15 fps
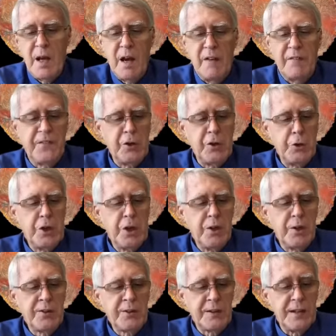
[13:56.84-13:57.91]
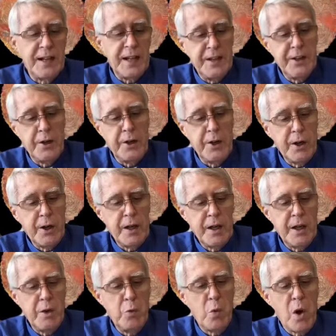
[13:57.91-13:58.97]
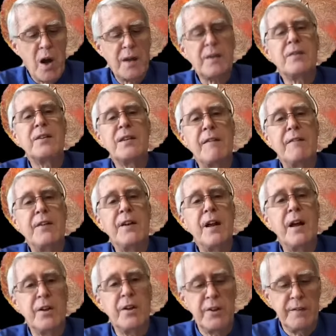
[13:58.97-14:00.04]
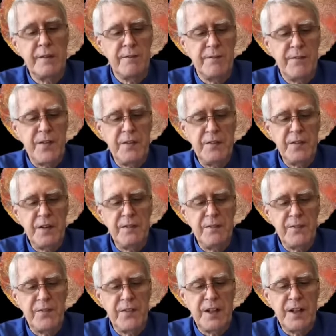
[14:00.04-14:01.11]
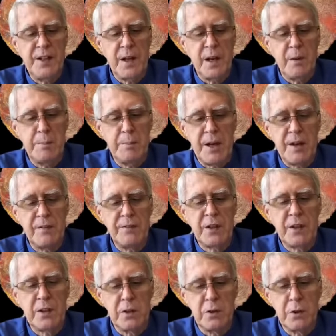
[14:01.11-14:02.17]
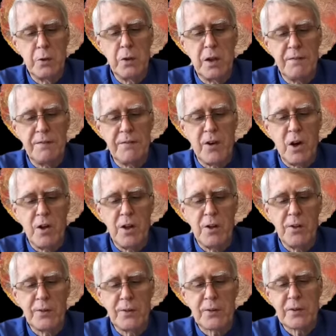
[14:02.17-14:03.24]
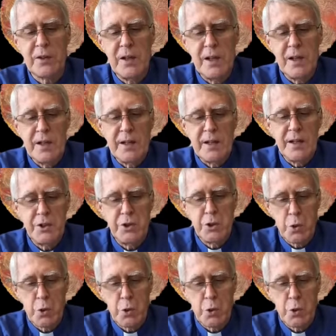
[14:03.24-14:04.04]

A few years later, he walked 750 feet above Tallulah Falls in